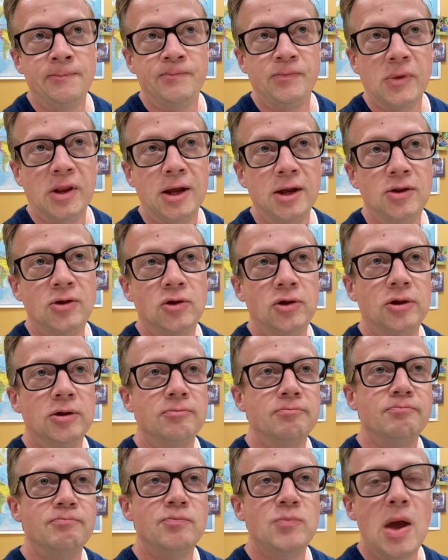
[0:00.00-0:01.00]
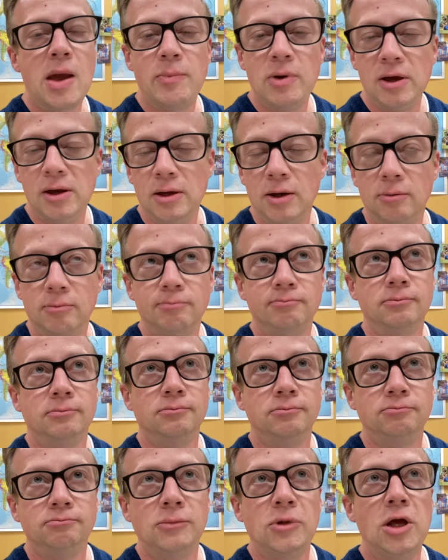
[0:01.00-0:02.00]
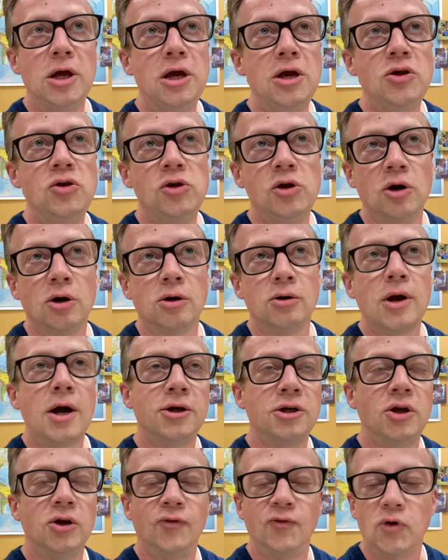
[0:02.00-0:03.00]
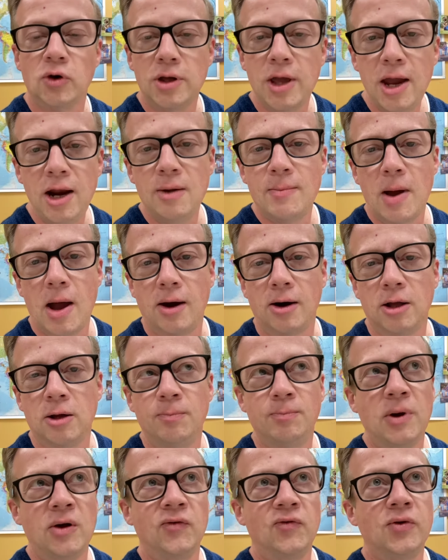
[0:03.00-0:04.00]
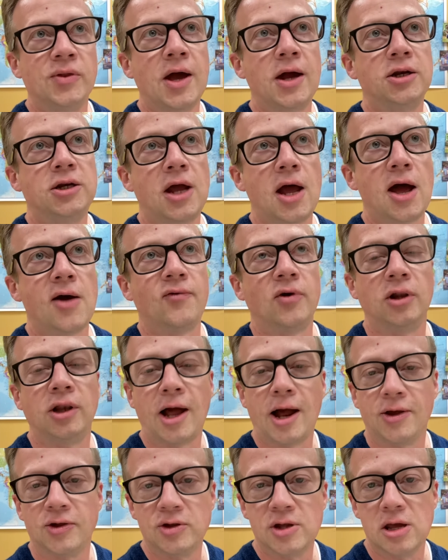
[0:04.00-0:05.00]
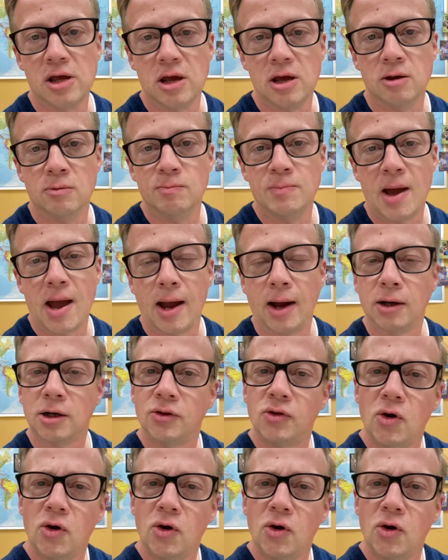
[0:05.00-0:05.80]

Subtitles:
it's maybe easier not to forget about it, but for that to have a lasting impact.